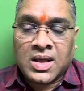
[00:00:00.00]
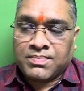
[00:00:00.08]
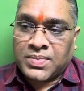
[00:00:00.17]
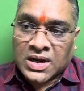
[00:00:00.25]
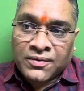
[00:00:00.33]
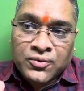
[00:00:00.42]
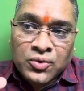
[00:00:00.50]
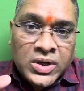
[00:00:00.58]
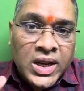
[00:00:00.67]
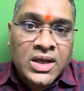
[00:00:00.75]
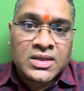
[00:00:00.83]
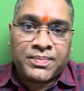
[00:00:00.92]
But if you
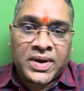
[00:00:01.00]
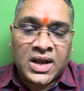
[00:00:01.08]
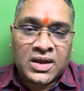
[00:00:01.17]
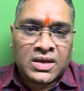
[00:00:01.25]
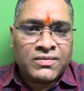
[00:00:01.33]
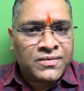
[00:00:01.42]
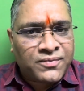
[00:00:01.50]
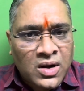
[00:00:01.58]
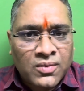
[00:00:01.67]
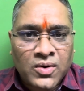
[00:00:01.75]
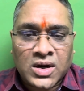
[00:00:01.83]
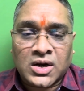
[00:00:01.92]
take the break even for
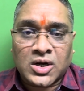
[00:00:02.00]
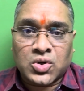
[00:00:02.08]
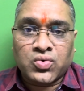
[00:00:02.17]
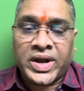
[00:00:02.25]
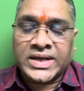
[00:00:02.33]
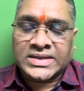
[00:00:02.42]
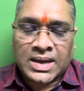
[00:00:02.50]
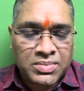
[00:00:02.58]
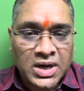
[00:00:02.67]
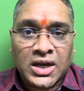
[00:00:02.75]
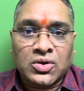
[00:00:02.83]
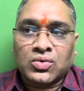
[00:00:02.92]
a 1 or 2 days, I'm
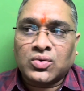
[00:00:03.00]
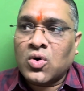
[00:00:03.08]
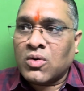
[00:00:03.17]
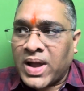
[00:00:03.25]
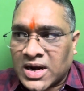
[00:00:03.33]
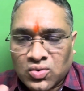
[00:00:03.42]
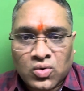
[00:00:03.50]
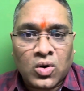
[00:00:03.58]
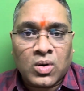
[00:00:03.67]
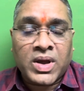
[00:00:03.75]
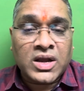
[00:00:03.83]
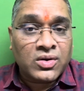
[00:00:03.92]
telling you, go back to
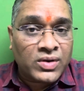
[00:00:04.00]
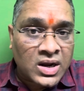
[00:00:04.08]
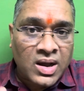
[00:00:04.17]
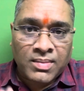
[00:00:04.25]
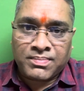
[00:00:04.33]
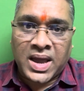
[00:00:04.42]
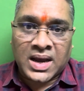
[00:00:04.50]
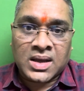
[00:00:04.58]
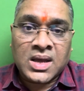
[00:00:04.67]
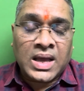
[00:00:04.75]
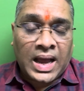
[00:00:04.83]
home and you will come back.